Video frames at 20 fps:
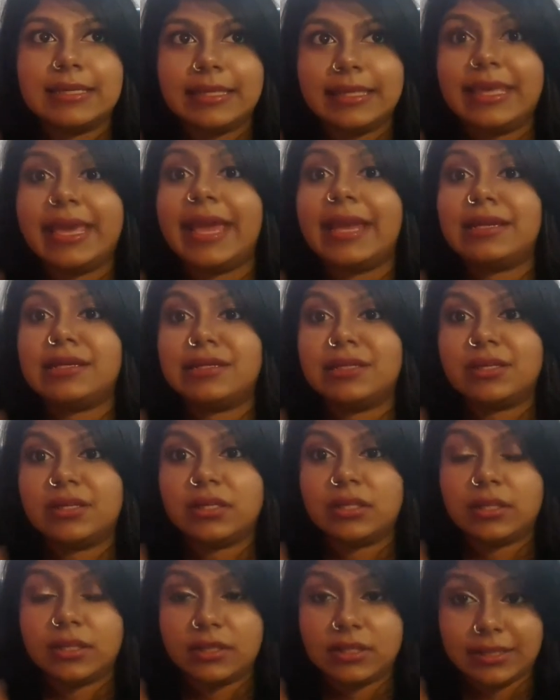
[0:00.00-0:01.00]
get
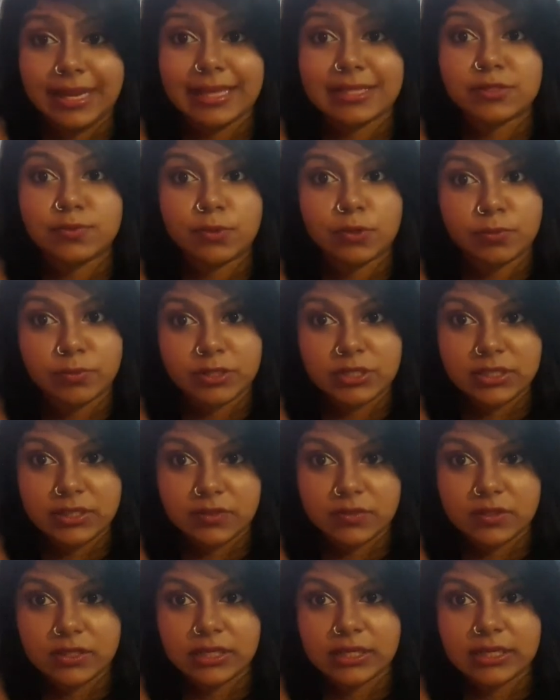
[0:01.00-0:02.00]
the textbook
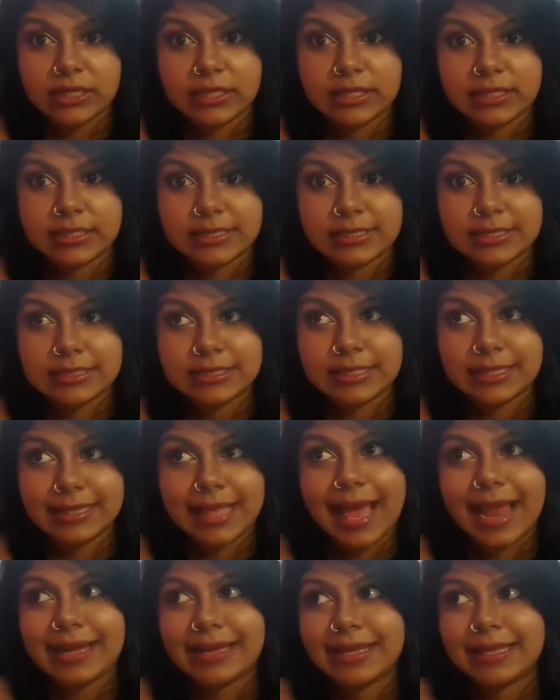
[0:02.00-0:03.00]
material, because
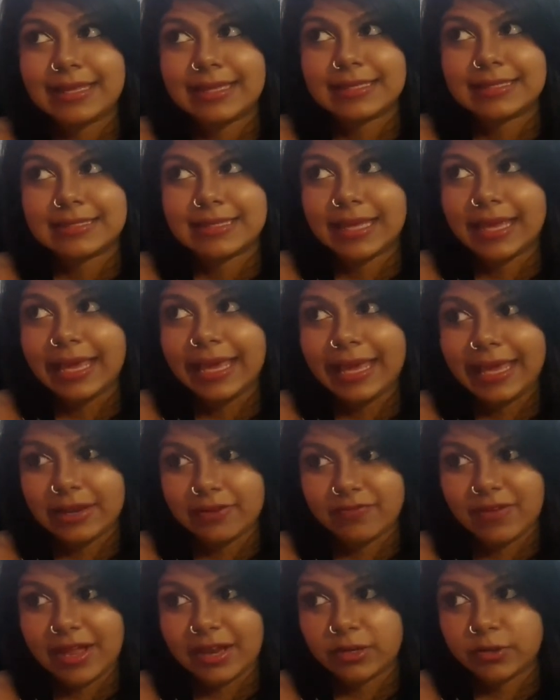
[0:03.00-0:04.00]
that is
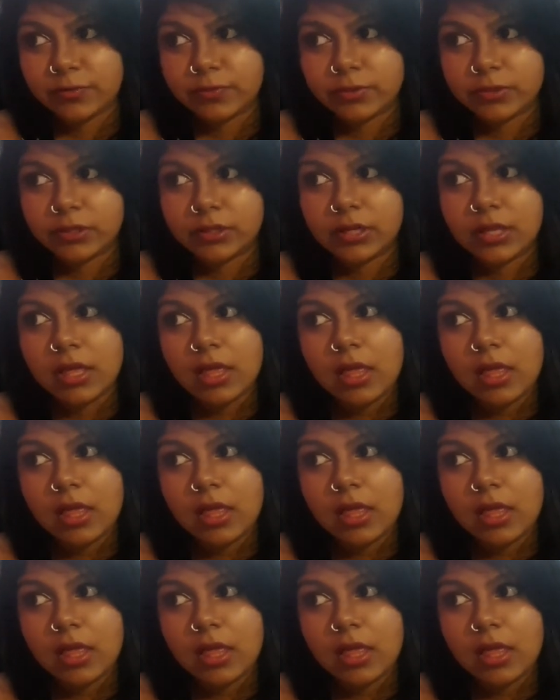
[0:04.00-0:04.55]
invaluable.